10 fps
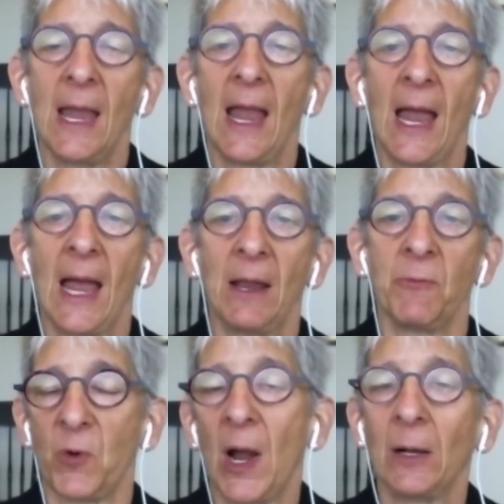and
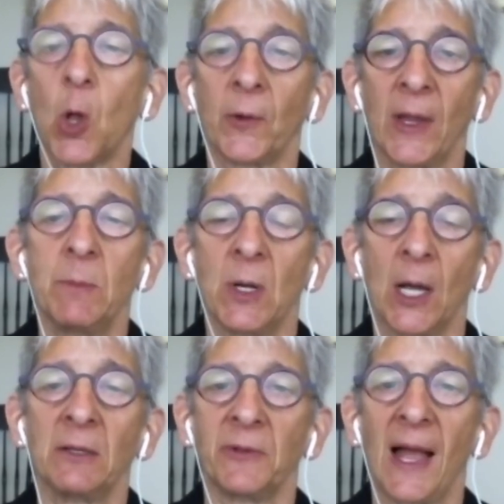for how long they had been on
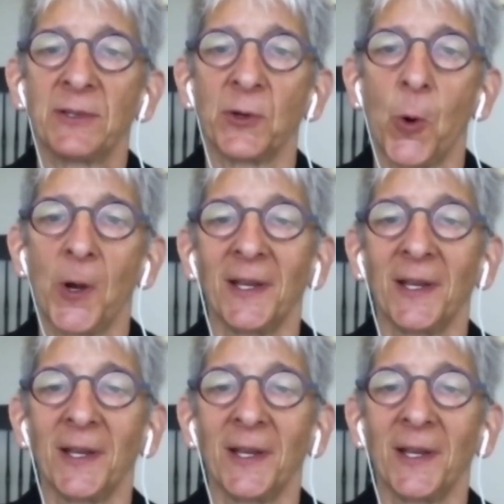Deflazacort.